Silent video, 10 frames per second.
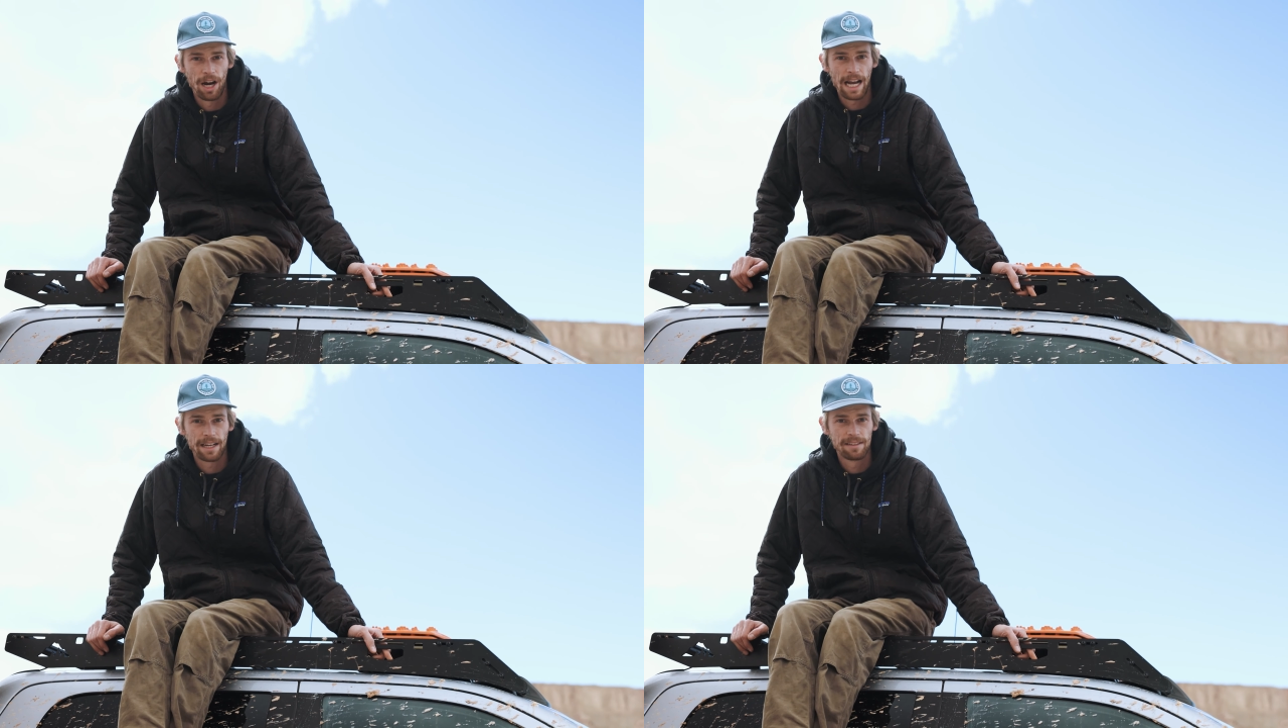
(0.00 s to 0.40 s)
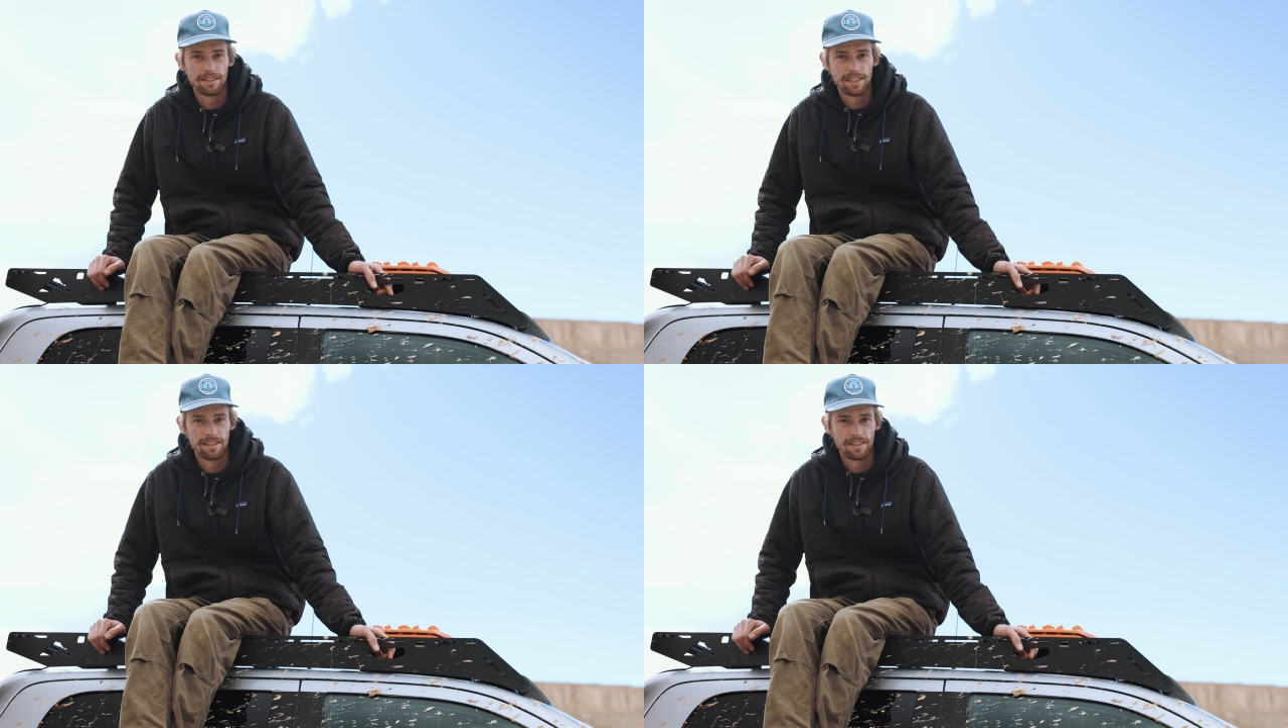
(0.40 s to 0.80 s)

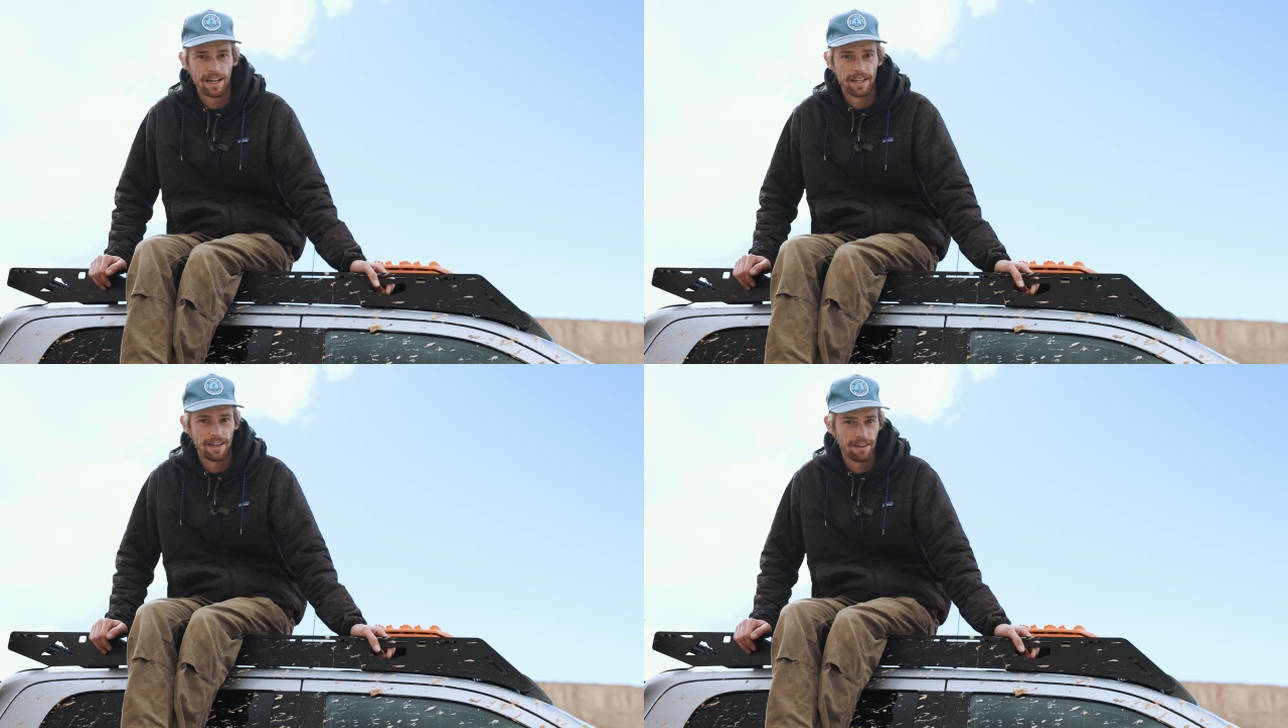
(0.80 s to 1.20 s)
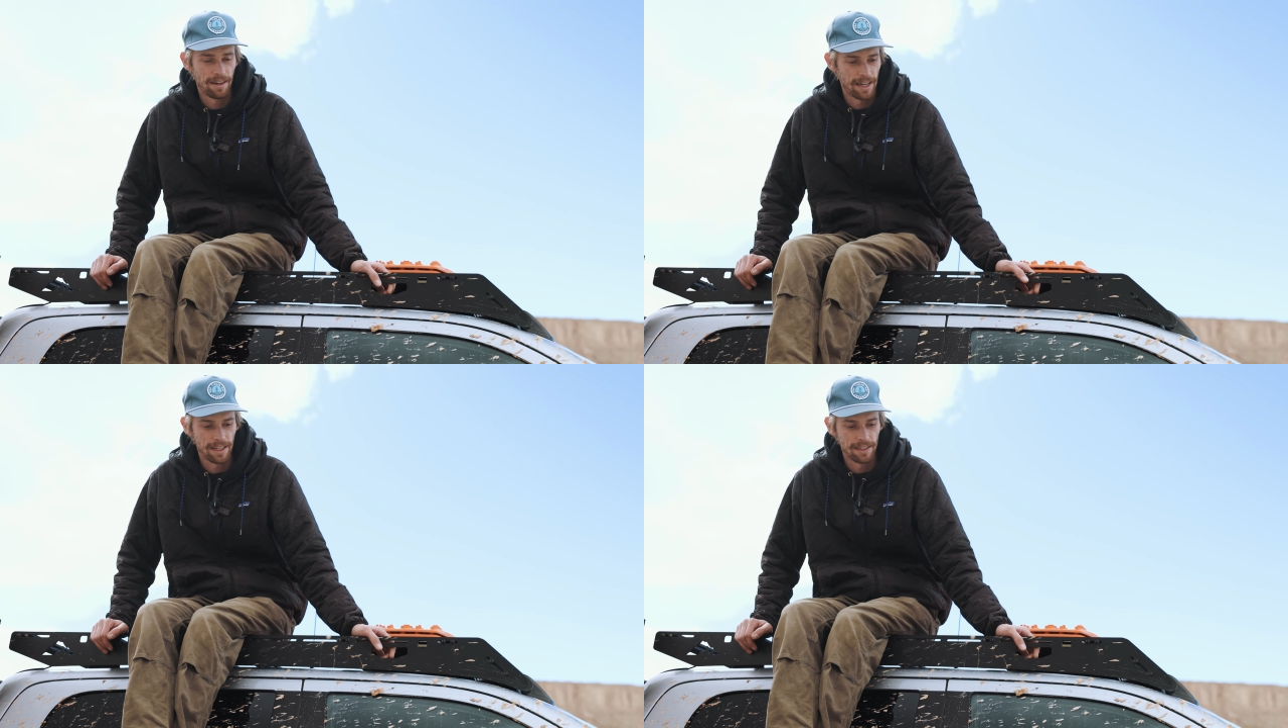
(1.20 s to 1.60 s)
brackets inside
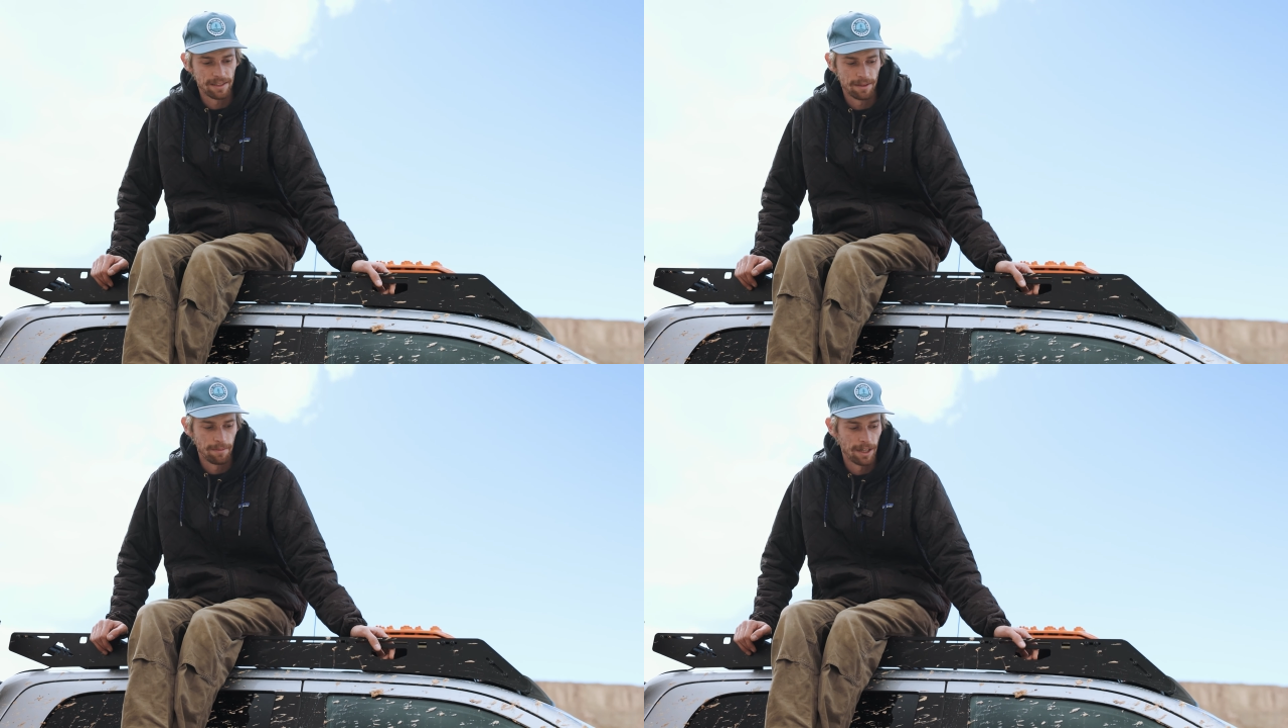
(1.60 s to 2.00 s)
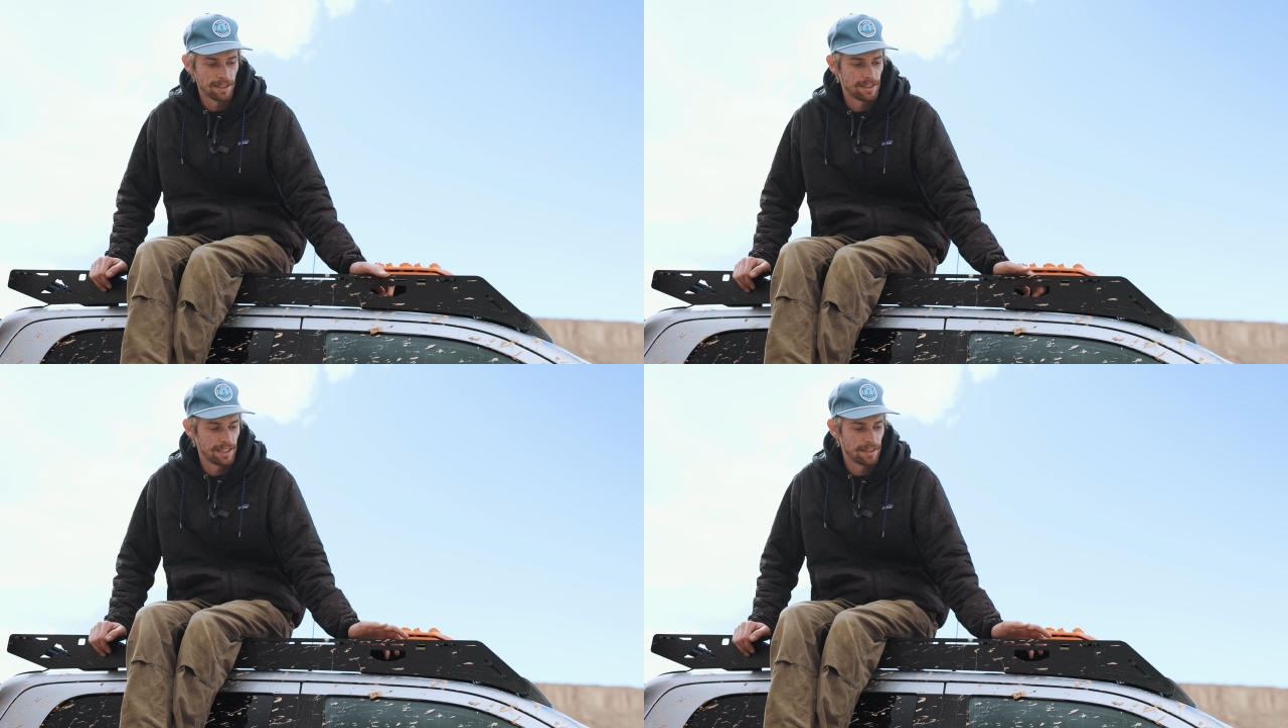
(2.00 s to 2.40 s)
here and get some
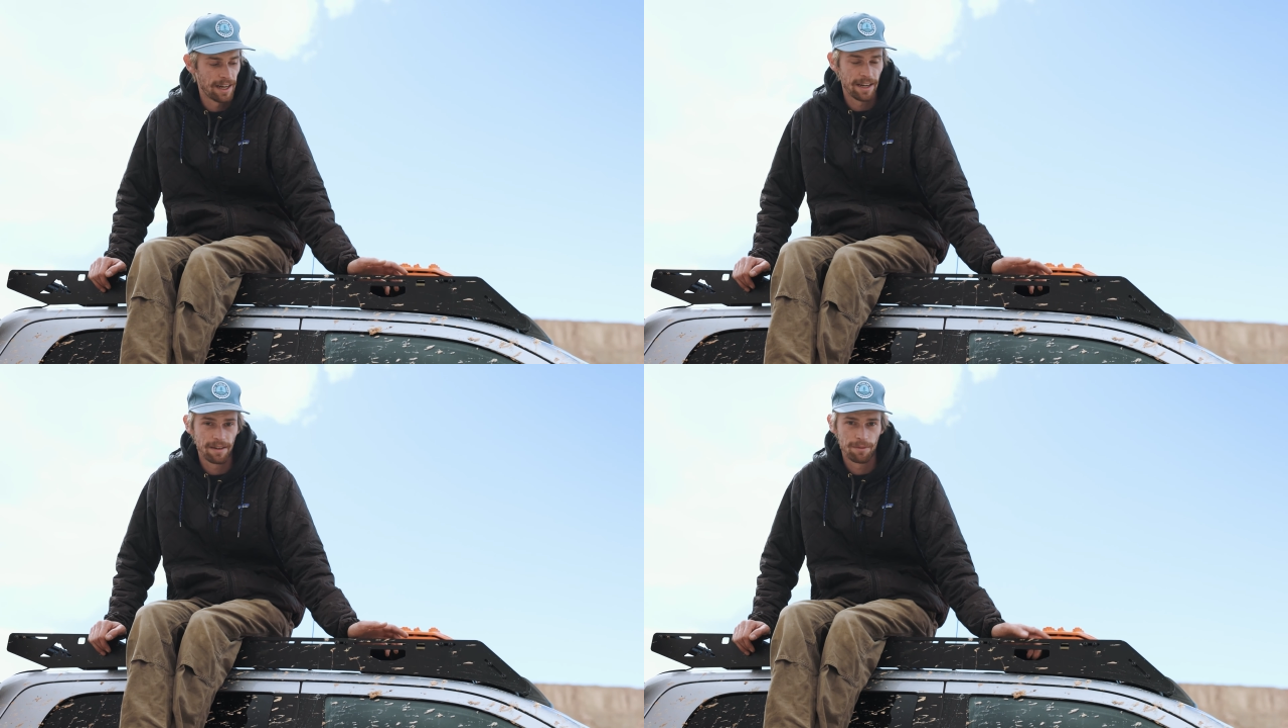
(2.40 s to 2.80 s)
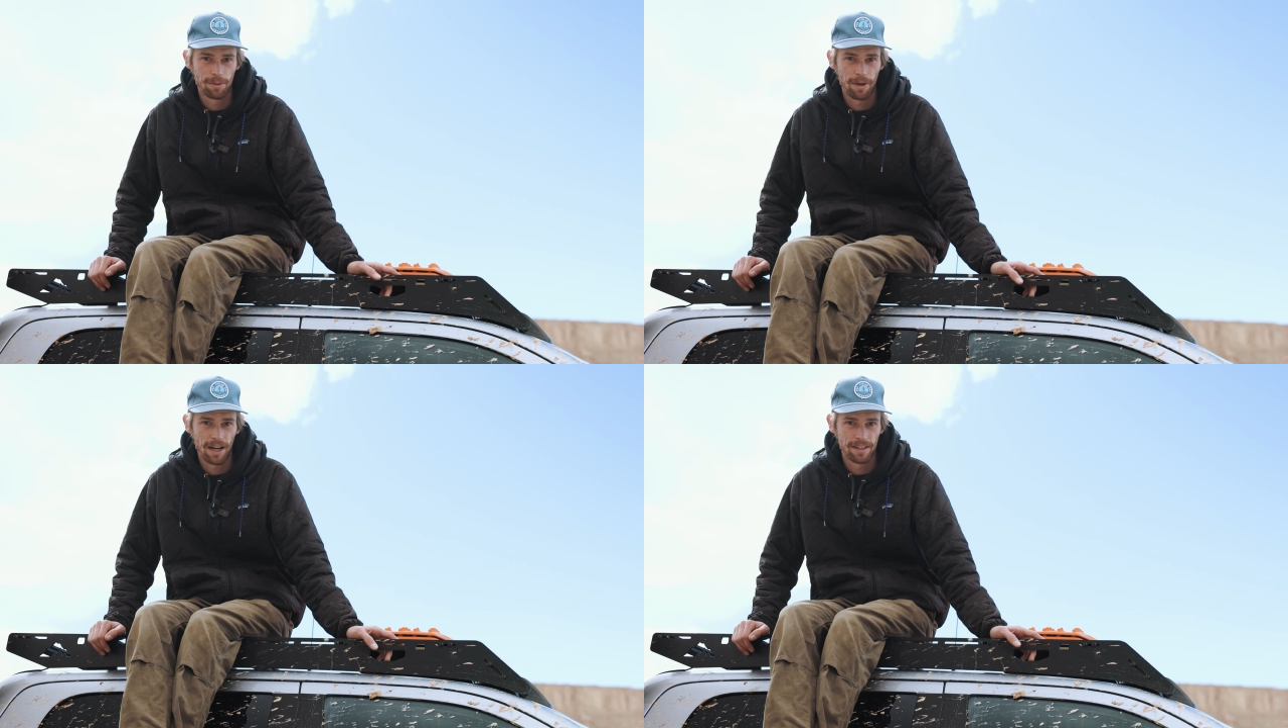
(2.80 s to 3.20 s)
uh, scene lighting
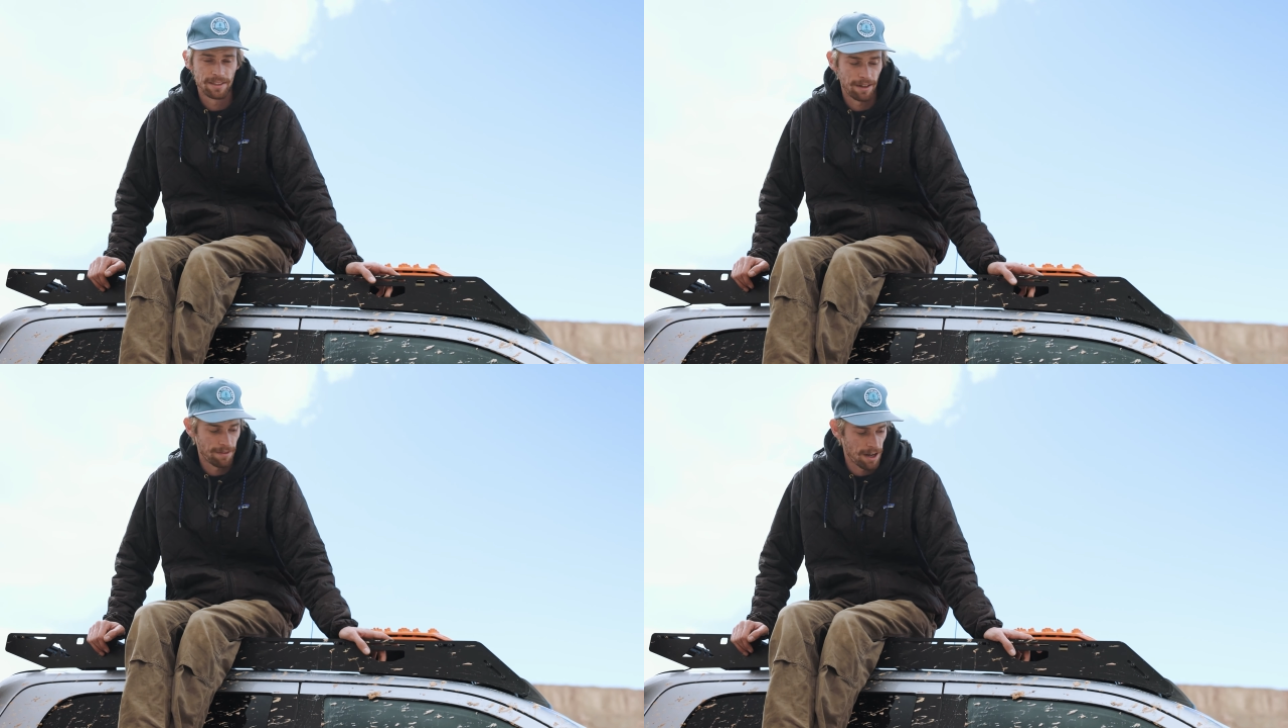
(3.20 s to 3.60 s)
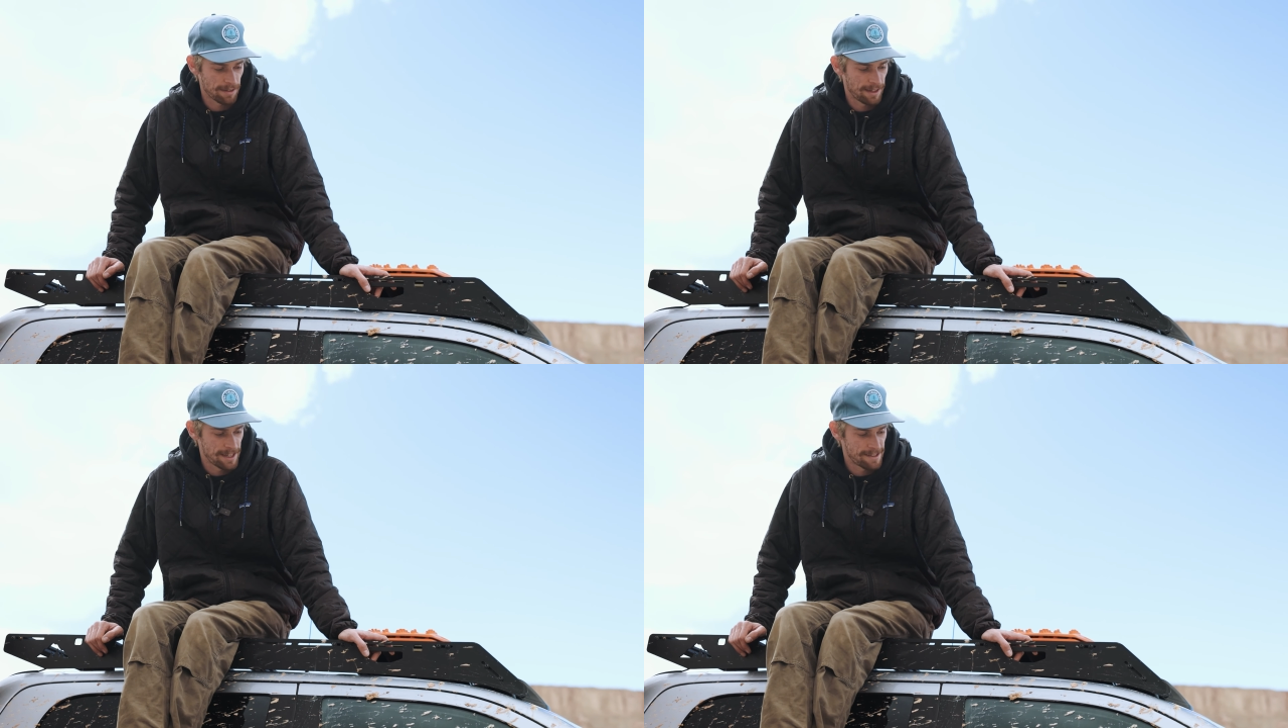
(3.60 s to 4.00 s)
with Baja Design
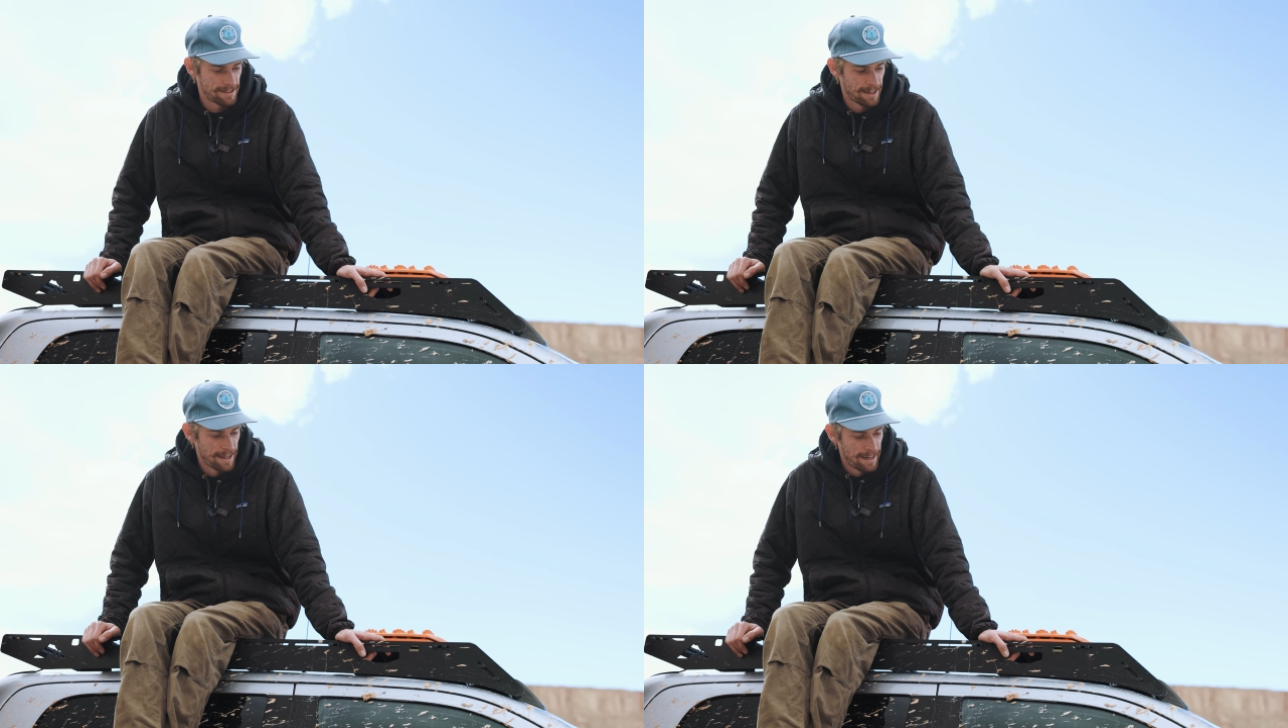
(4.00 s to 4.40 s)
rock lights.